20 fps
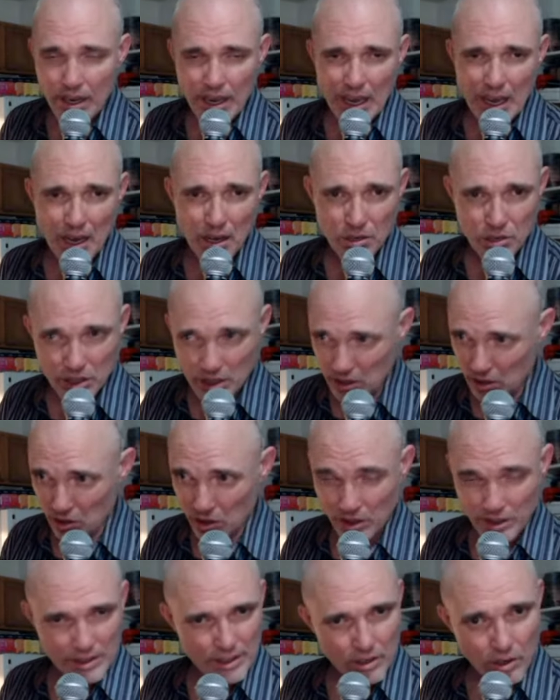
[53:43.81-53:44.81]
how she
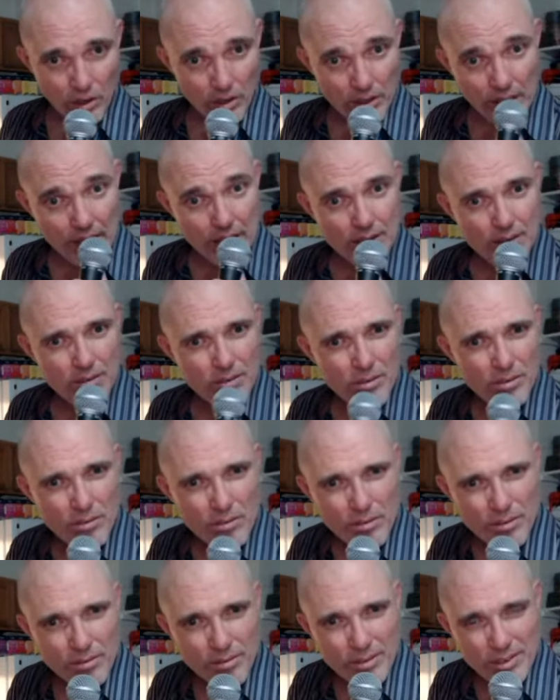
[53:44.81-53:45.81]
looked and all that
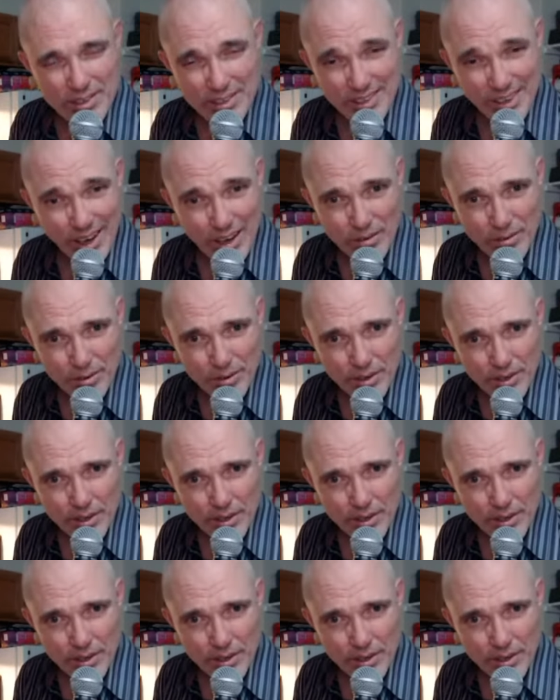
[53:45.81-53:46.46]
stuff,